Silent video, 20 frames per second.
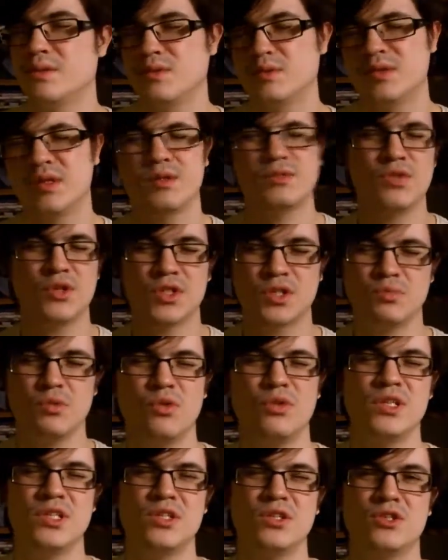the first
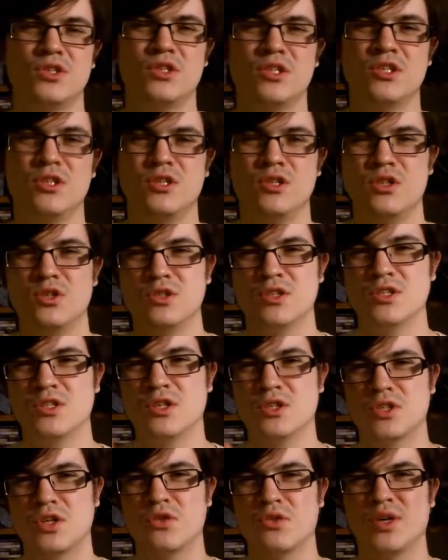movie usually
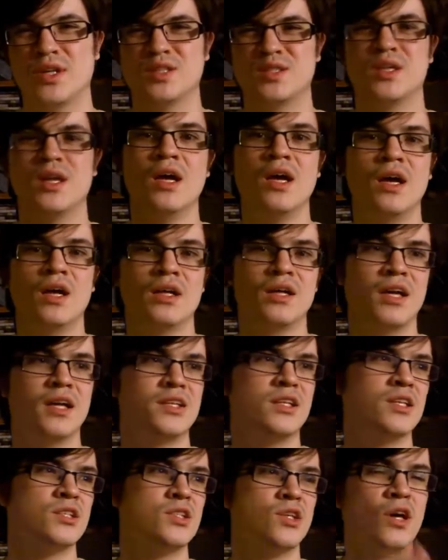starts off as
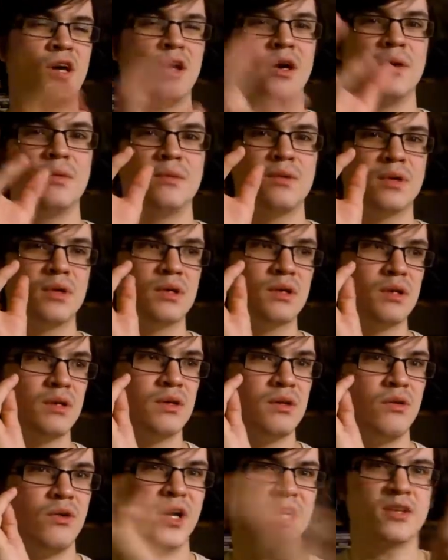it is a
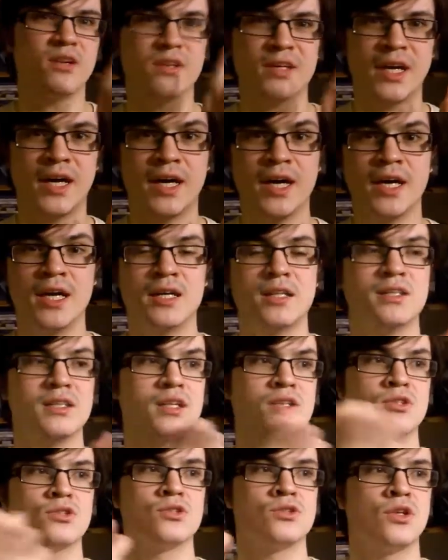regular guy
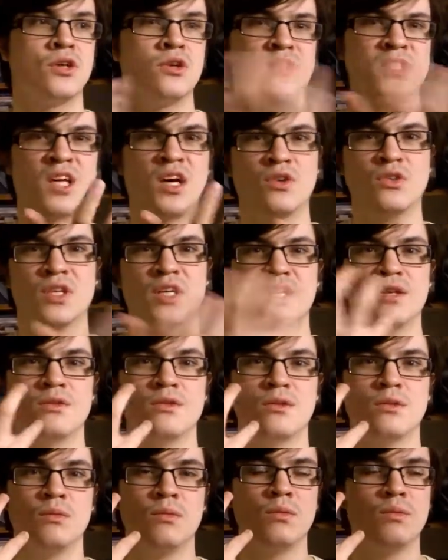that goes out and
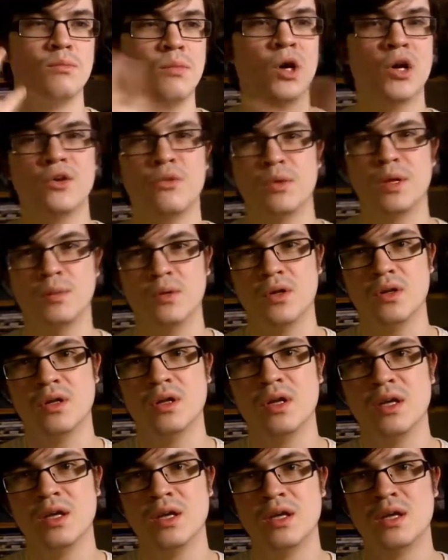murder people.
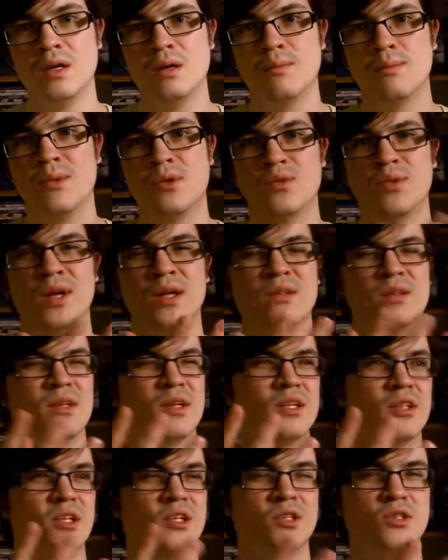But then
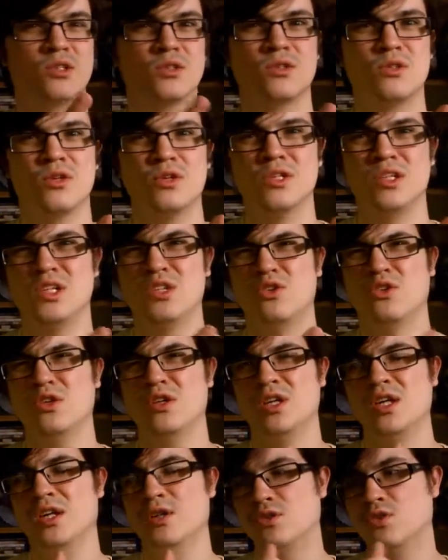it is turned
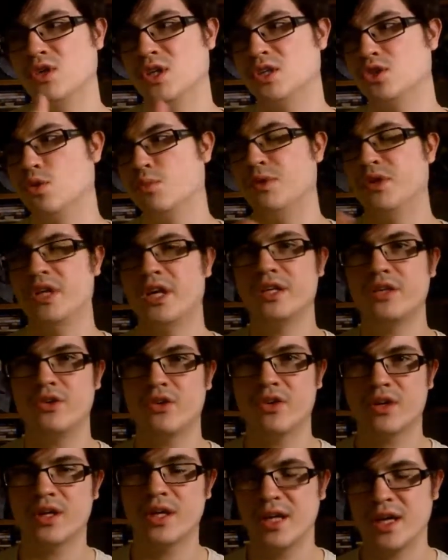into a
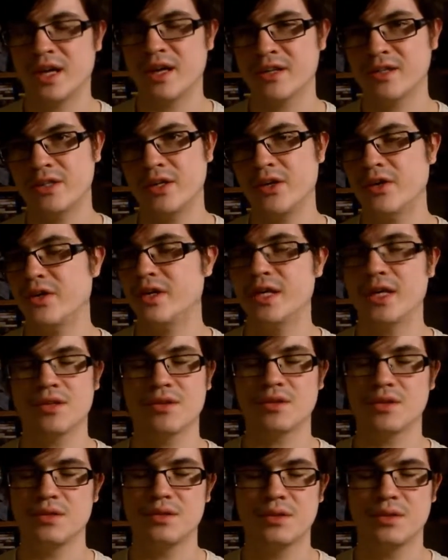supernatural character, and
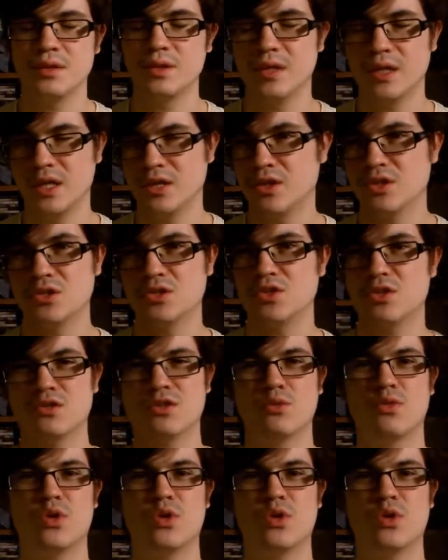it just doesn't